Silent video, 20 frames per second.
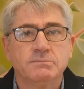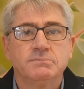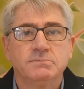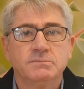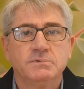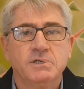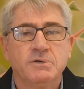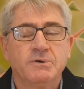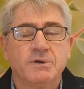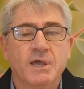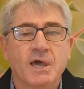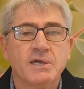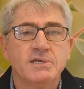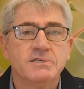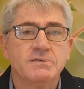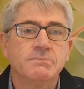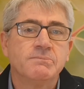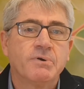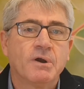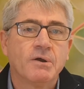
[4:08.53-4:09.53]

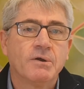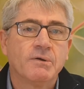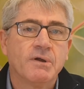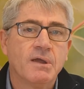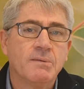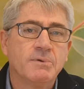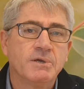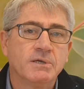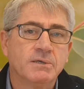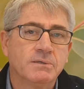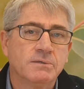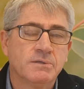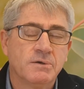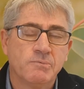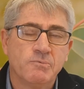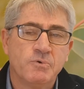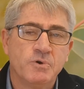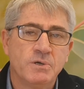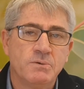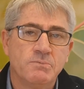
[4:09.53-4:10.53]
irrigation programming that
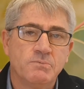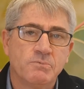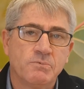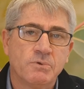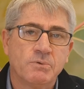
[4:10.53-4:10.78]
we